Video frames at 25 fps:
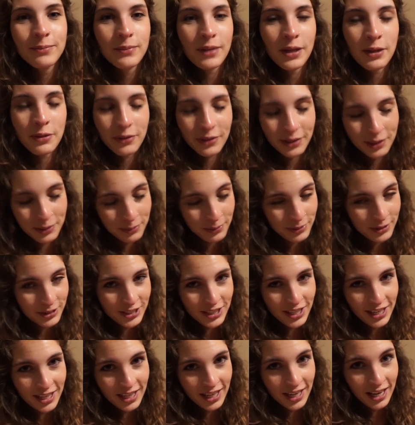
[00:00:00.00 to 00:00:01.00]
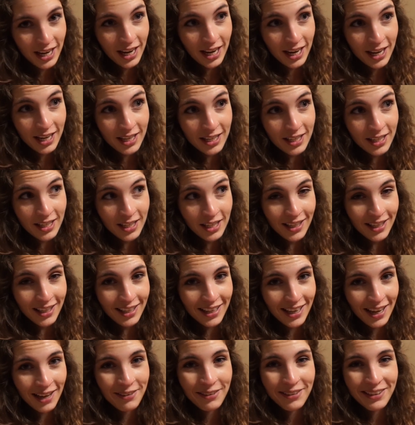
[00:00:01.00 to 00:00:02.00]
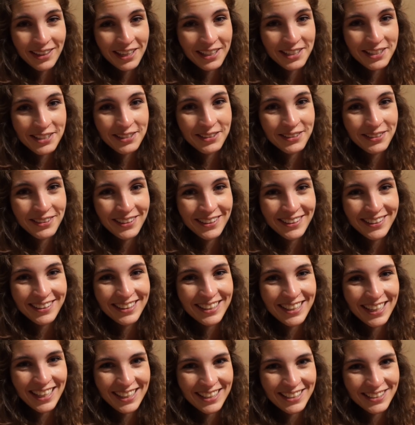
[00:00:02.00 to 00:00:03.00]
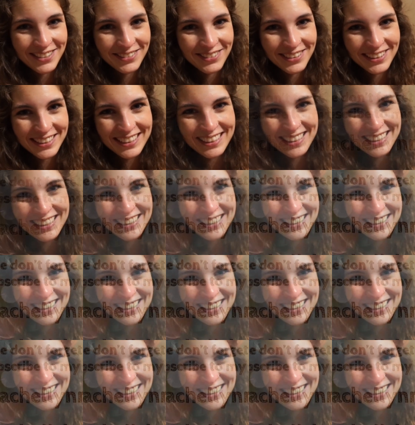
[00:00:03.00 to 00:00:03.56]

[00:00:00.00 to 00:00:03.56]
I really appreciate it, and I will catch you on the next one.